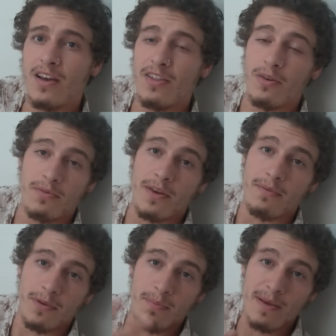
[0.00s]

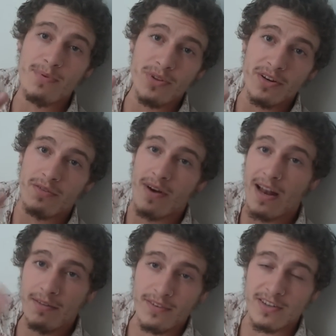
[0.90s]
the people that are
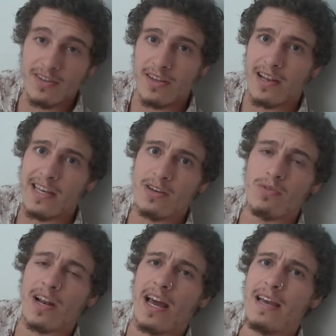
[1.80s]
relevant to the legal
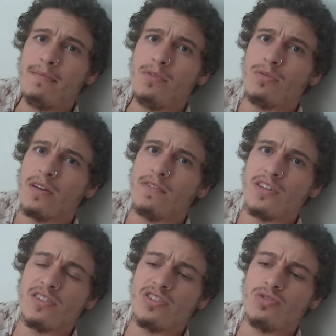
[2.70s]
claim, or whatever the
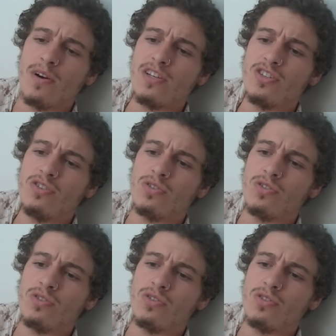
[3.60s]
situation.